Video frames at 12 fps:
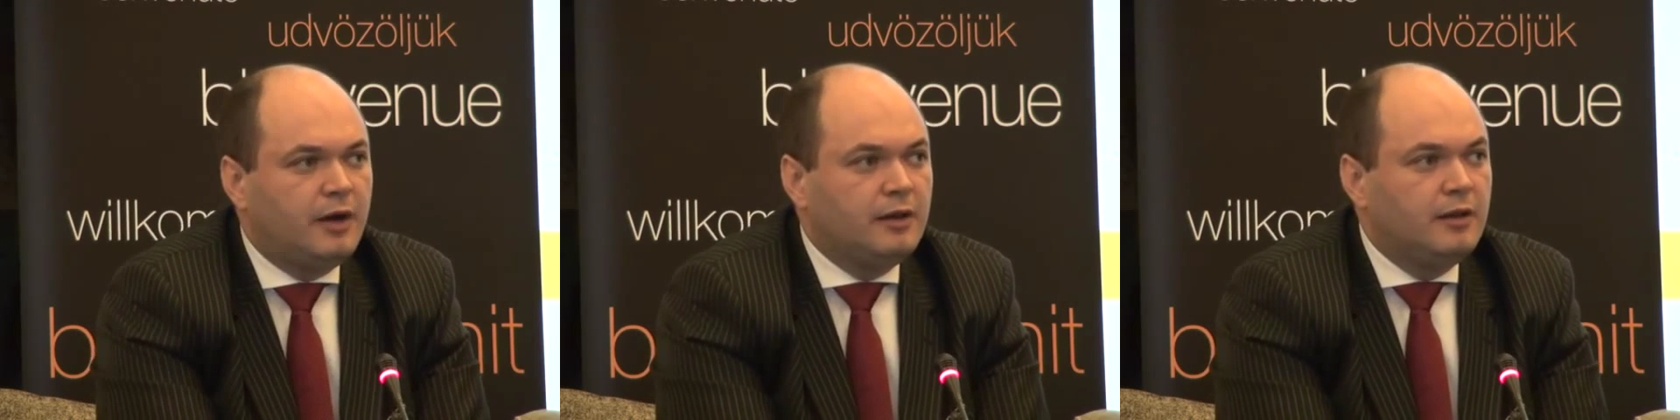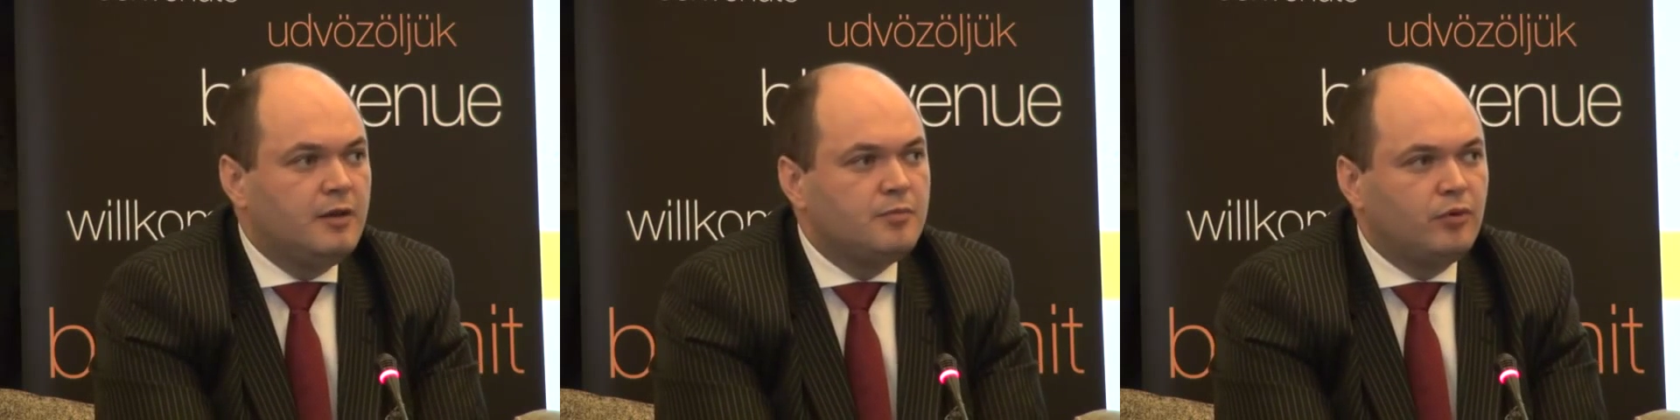by
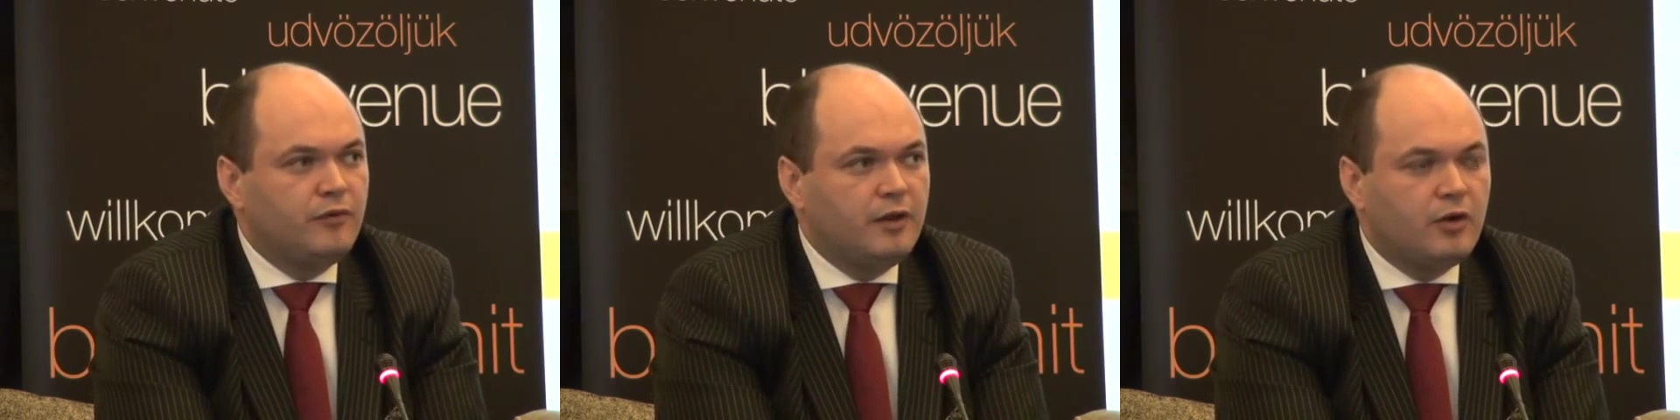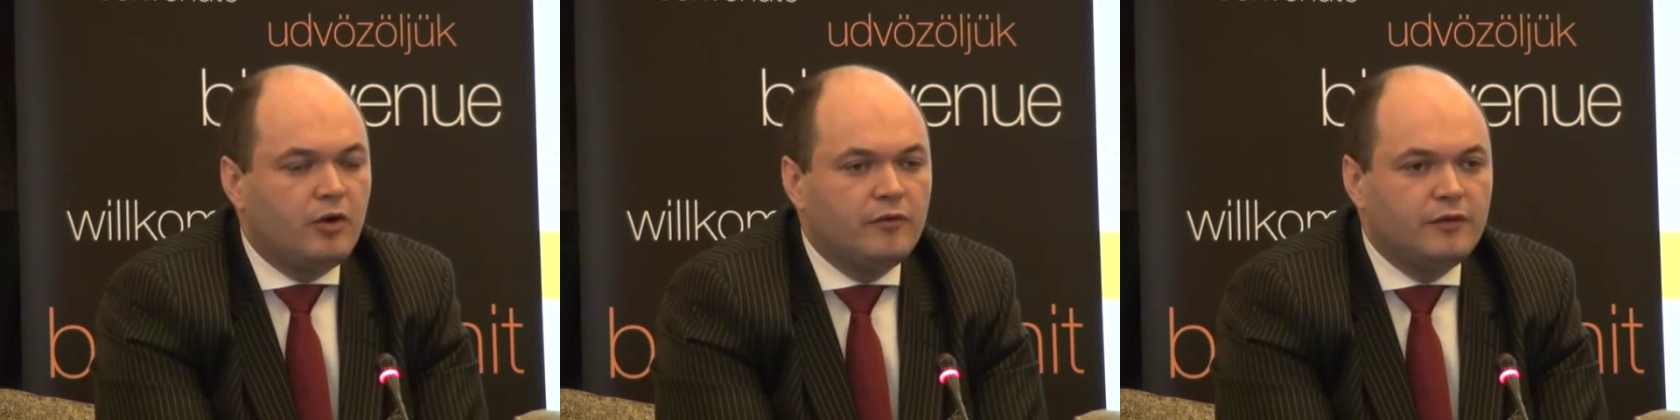the
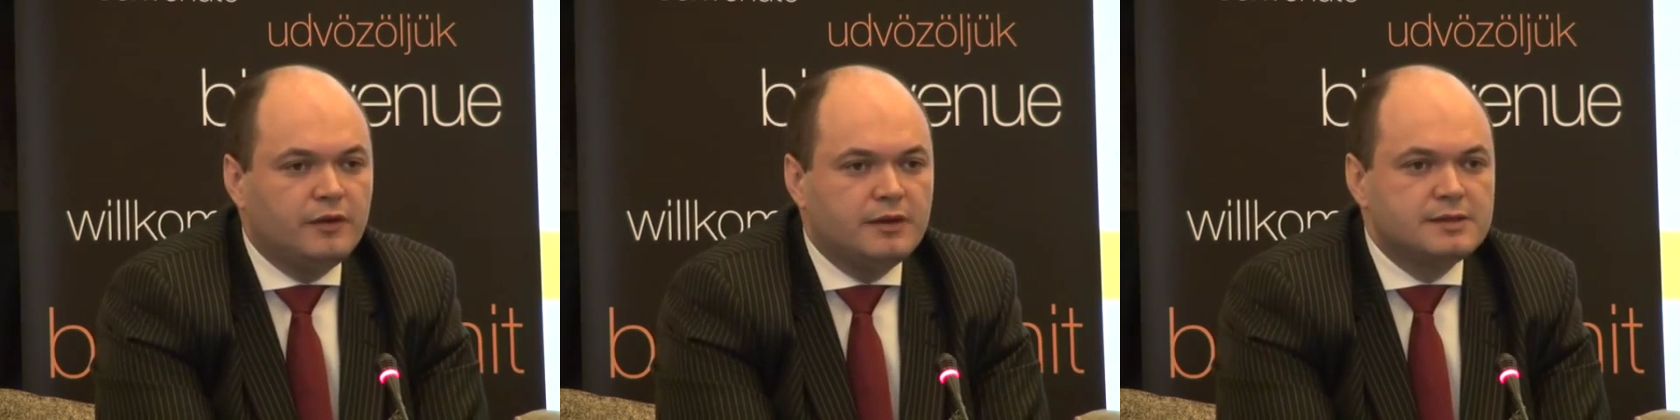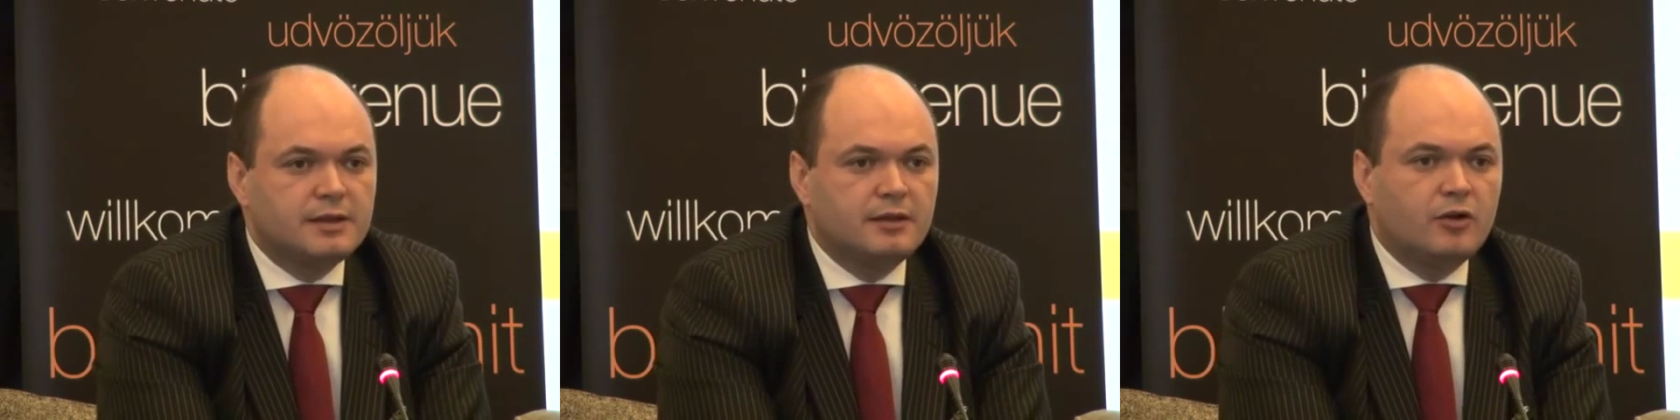improving
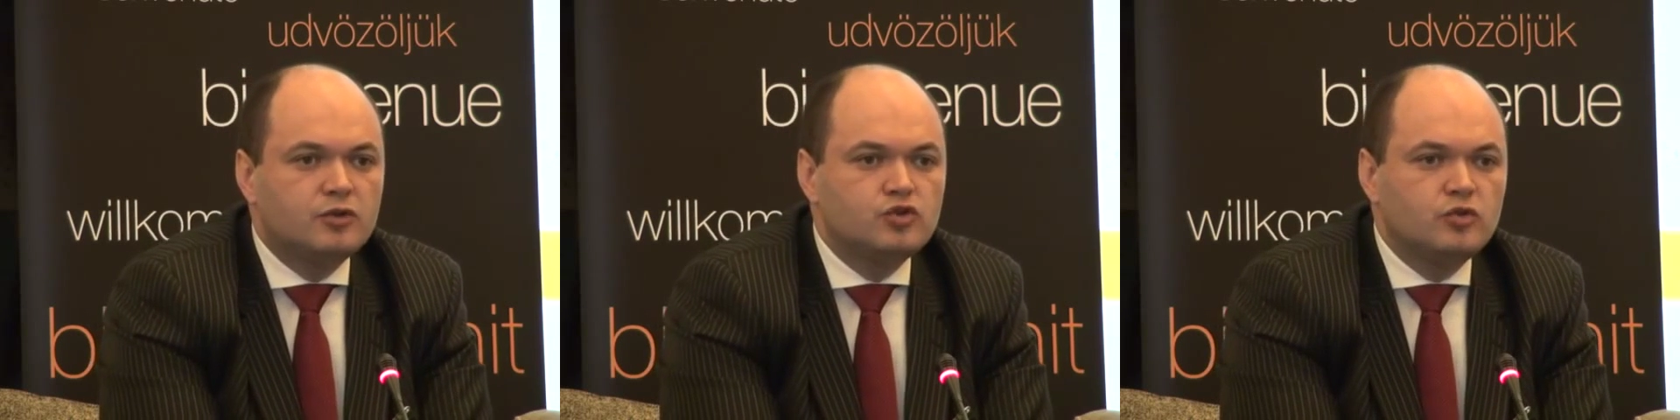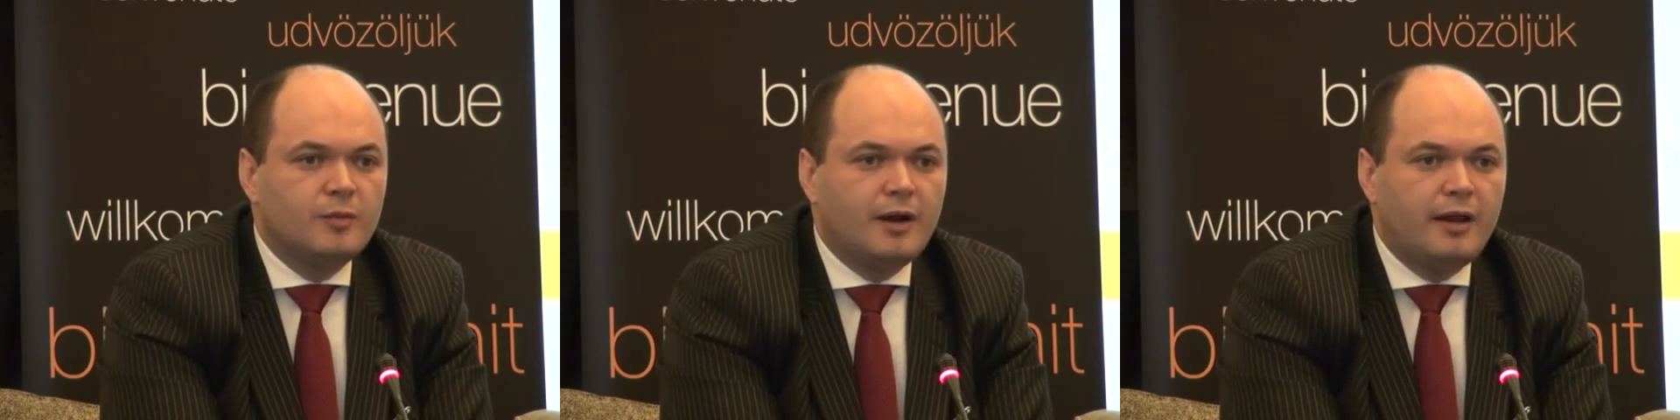confidence at the
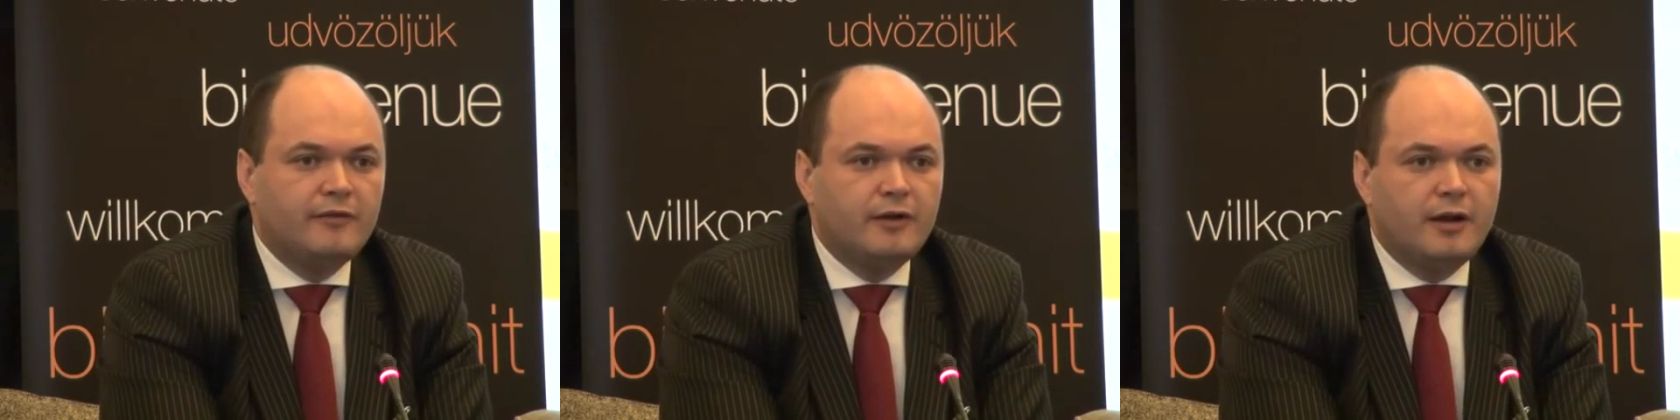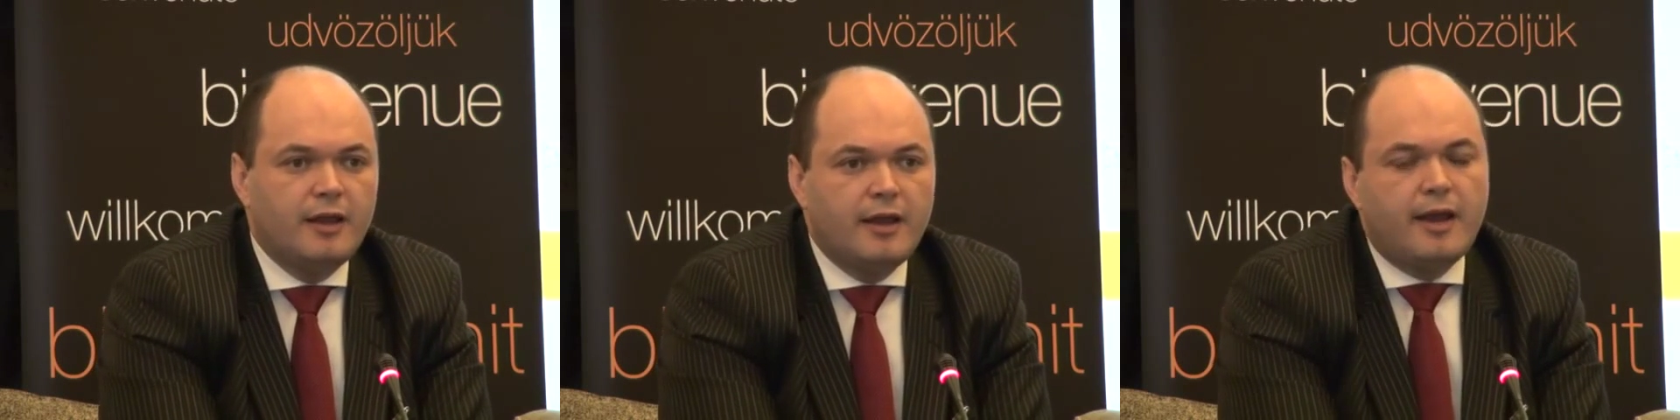consumer level,